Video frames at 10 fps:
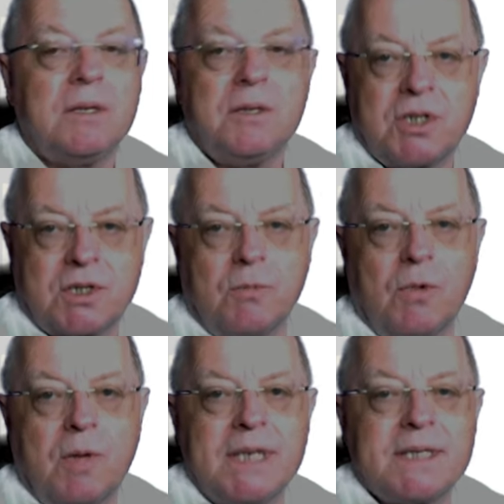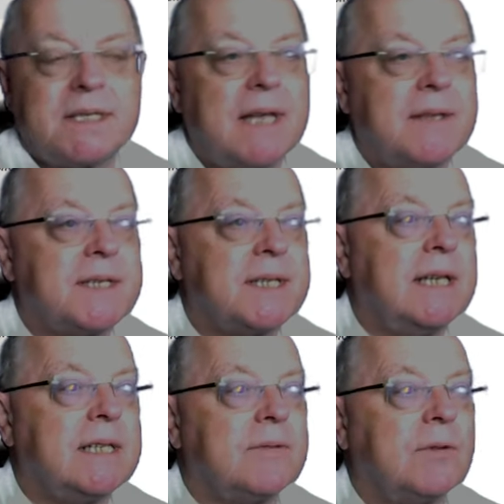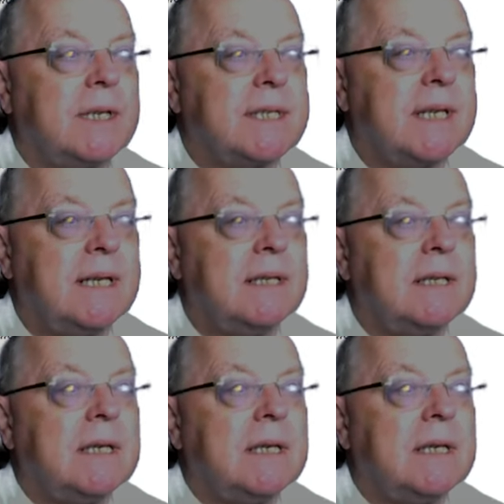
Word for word: Just one piece to set the scene, as I've already said.